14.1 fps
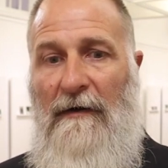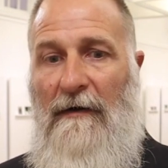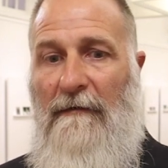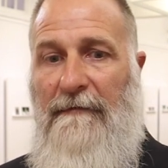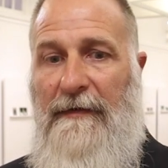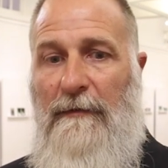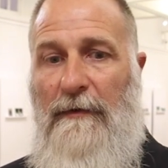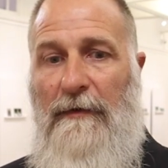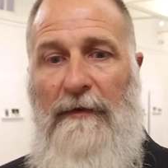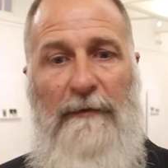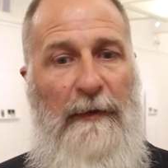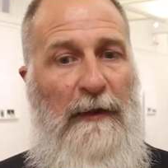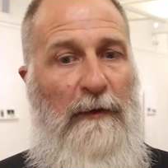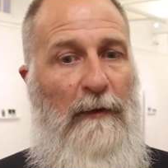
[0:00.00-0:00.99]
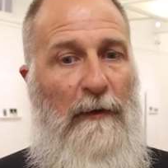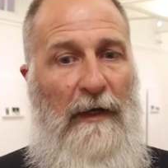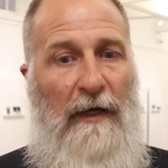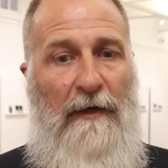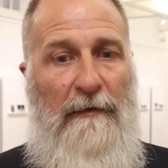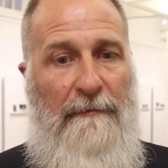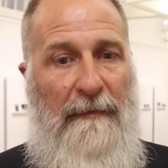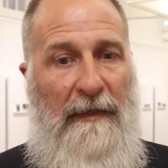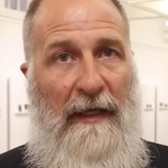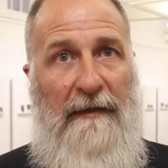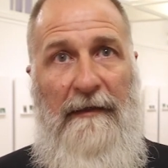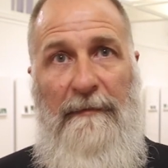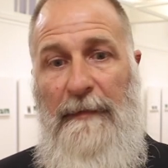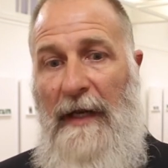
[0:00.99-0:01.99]
of the word we call home
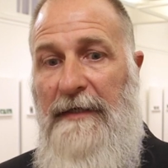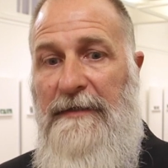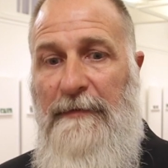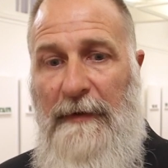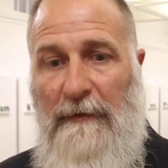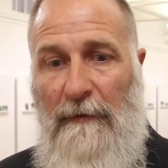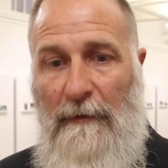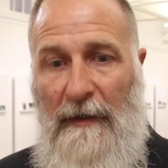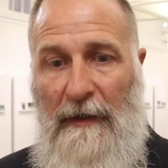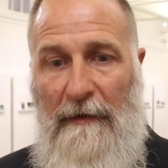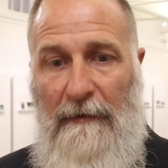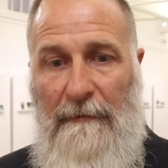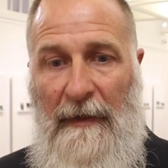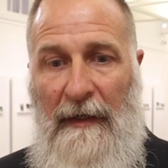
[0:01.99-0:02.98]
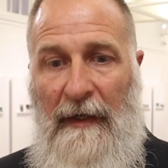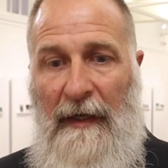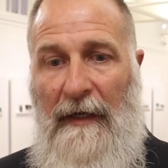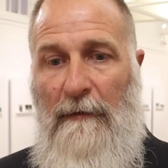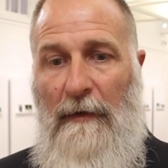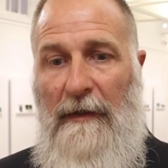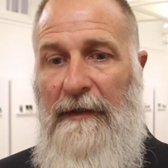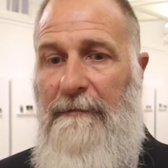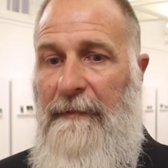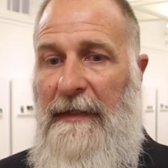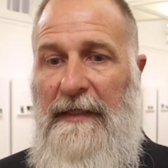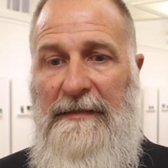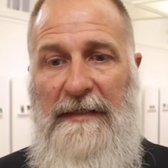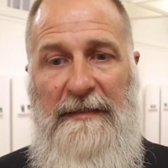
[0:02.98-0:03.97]
and the place we call home and what it
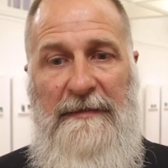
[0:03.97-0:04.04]
means,